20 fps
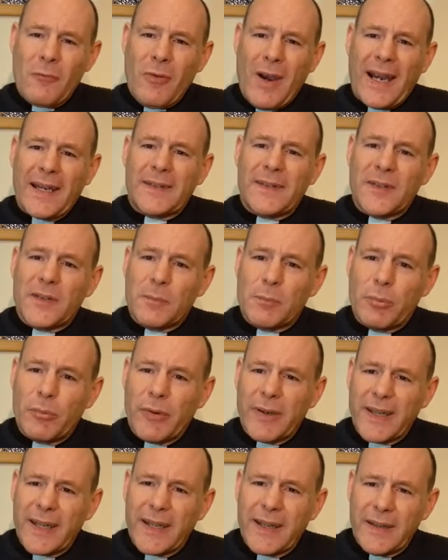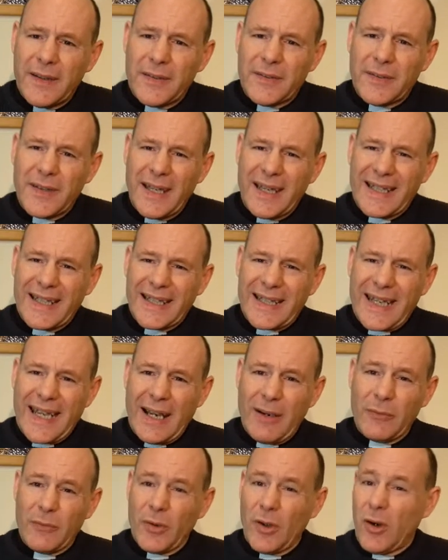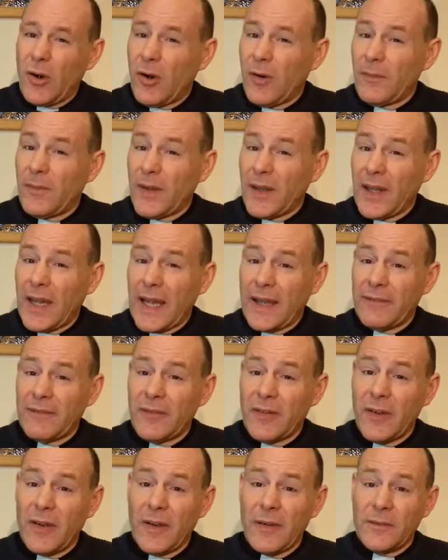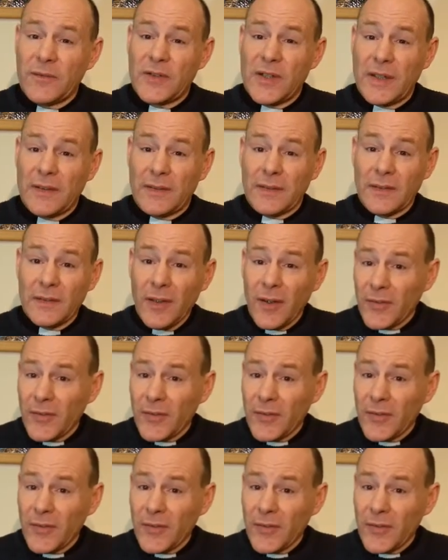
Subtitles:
writers bringing us an account of the life of Jesus.